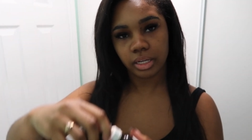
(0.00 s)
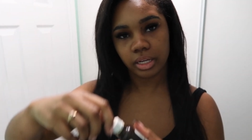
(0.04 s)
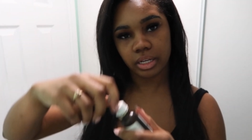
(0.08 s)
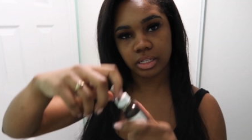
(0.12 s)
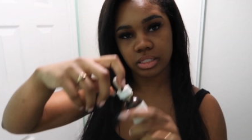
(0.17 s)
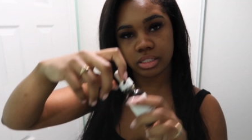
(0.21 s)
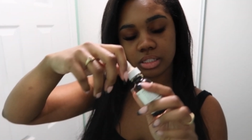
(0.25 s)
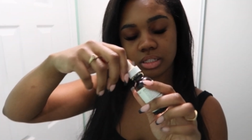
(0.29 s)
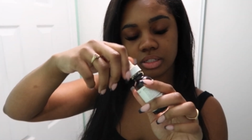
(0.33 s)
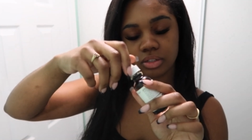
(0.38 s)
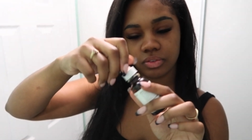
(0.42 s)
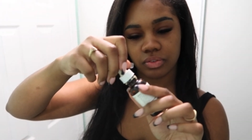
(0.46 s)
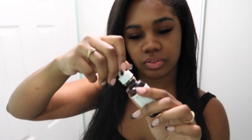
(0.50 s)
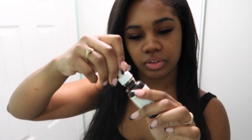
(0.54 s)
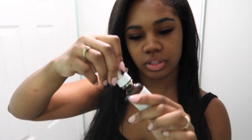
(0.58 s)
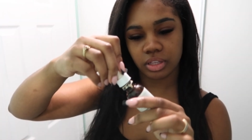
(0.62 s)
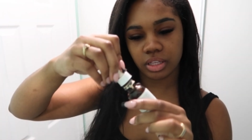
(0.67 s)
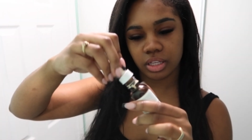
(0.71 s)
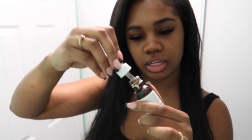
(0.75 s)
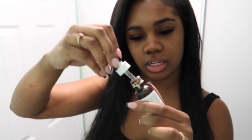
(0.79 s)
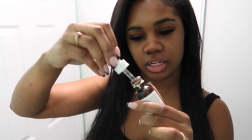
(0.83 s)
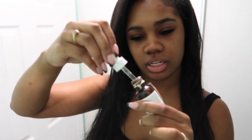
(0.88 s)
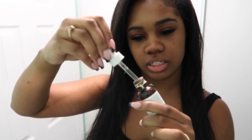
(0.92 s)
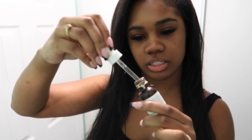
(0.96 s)
I still feel
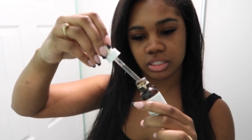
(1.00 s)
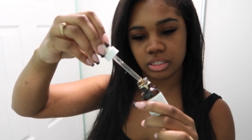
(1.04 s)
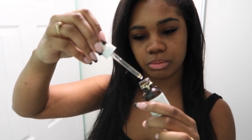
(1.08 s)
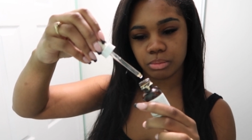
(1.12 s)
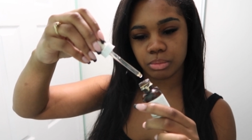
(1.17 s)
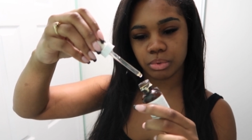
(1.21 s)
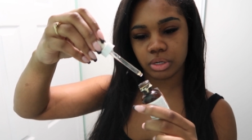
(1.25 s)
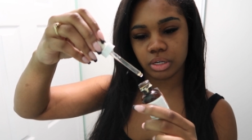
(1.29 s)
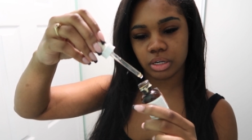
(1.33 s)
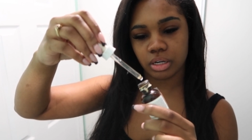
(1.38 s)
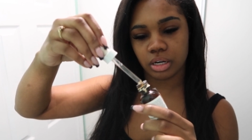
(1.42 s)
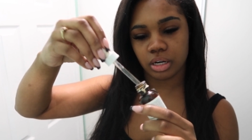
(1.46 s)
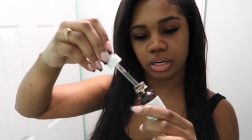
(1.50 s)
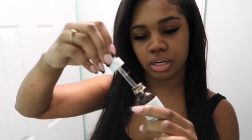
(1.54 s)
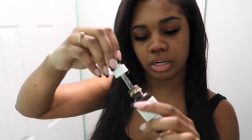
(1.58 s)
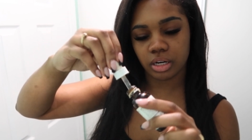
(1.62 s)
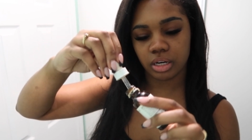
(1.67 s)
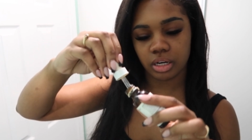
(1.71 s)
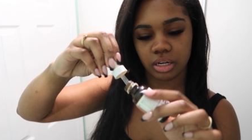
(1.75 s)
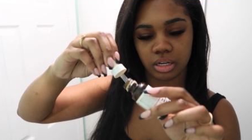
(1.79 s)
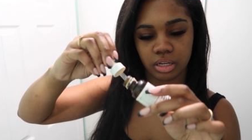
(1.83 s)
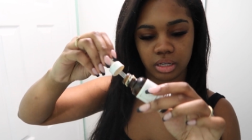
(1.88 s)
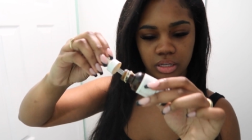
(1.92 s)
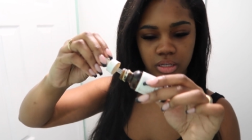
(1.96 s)
the need to put
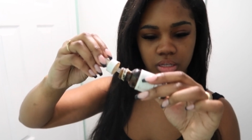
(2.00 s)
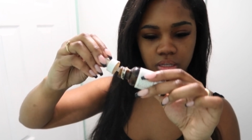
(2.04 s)
on